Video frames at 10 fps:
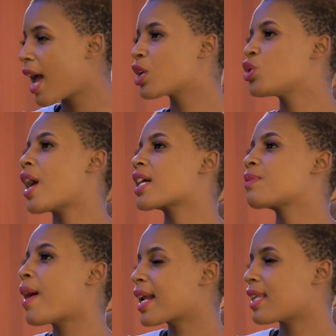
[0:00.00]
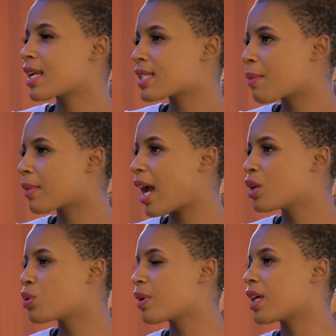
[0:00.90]
And you expect the same guy
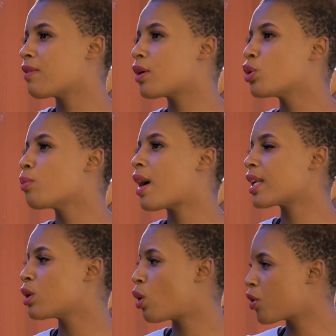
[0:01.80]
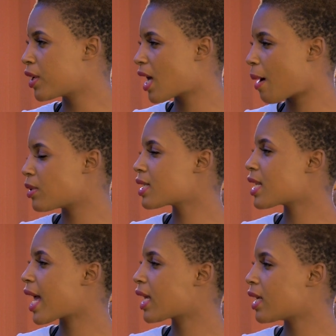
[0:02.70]
to be giving you money all the time, just
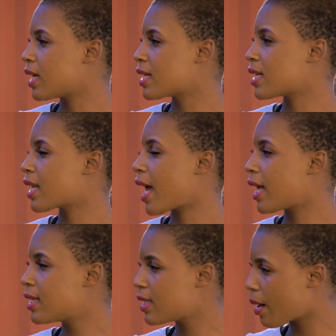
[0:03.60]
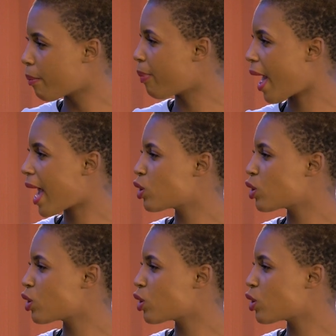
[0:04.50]
like he is an ATM bank,